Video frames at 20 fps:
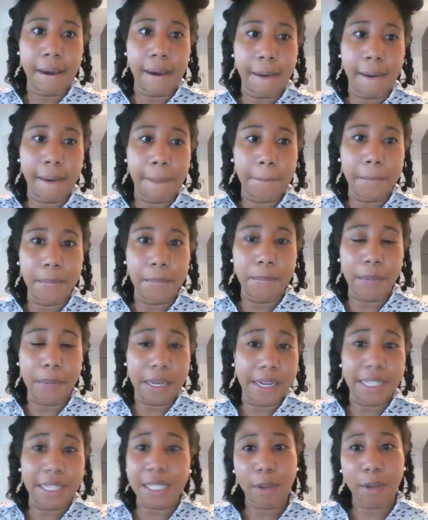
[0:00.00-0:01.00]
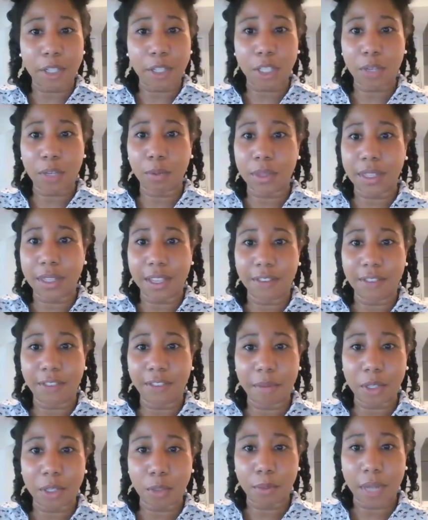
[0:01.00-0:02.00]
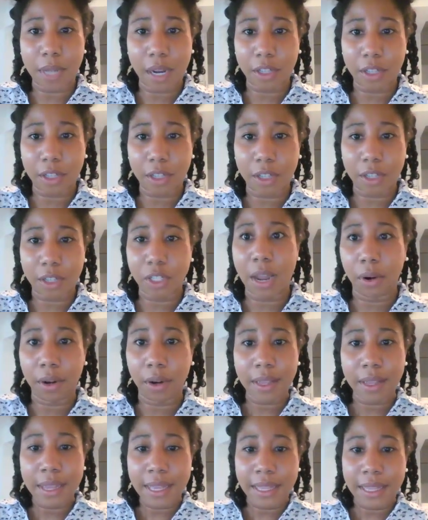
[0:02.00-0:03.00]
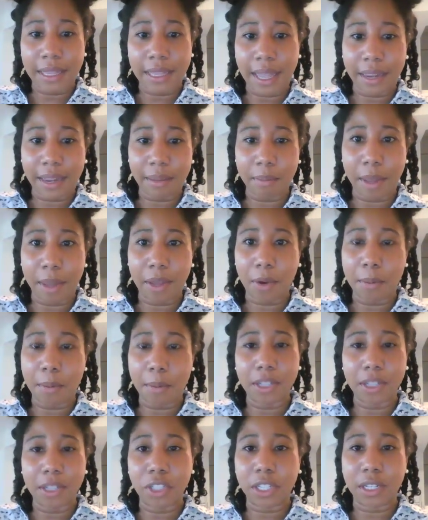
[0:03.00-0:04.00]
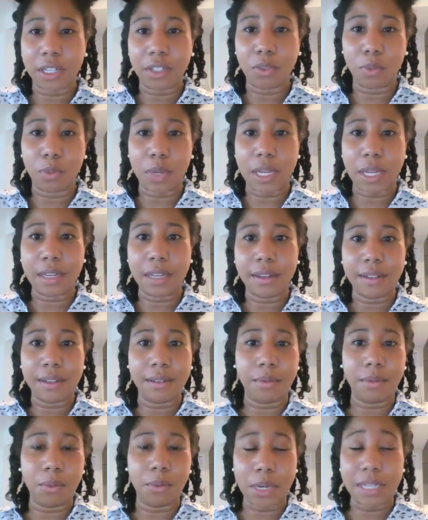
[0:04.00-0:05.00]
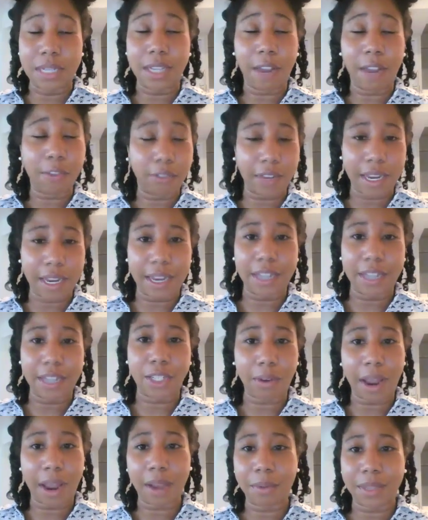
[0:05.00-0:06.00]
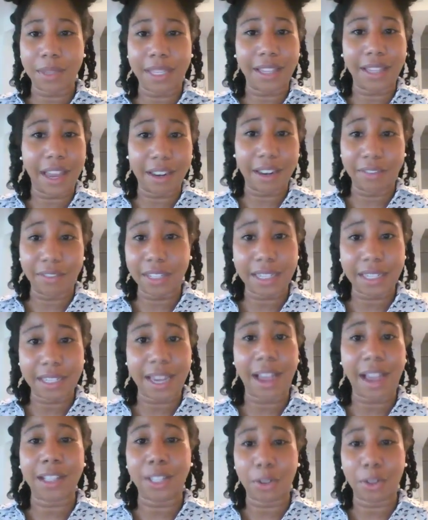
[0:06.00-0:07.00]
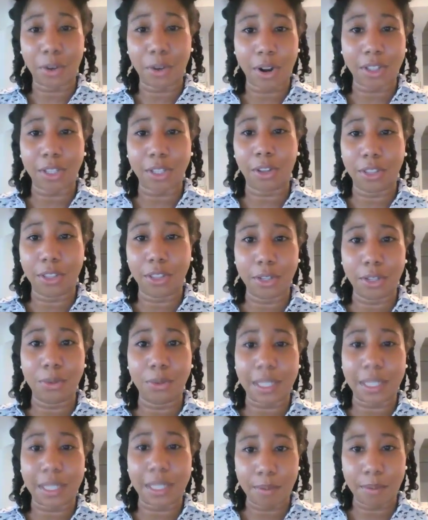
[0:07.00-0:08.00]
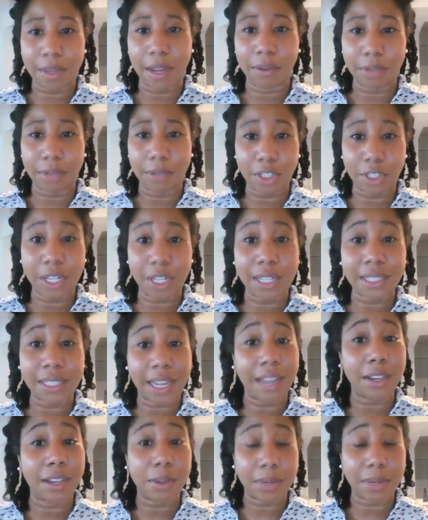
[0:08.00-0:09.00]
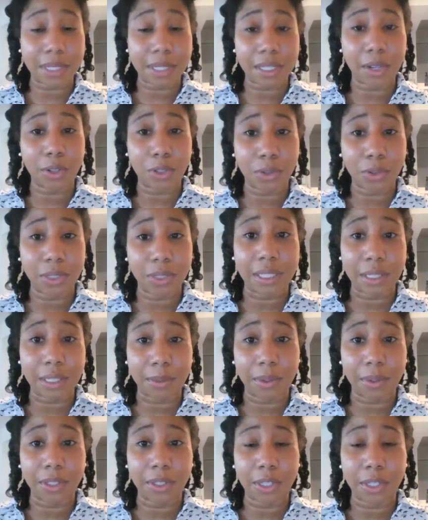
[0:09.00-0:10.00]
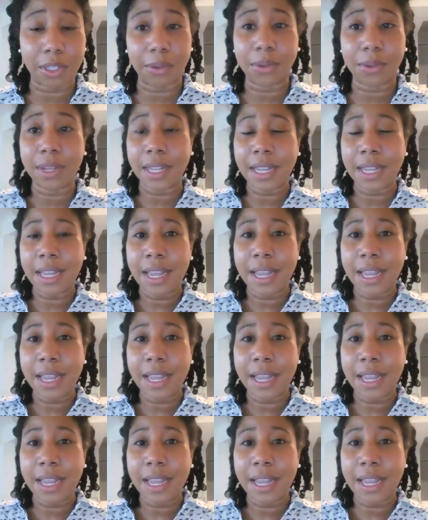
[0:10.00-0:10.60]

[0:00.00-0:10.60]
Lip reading: But especially with the Environmental Protection Network, like Michael mentioned, we definitely interact with a lot of the Tic Tacs across all of the US EPA regions and US territories as well too.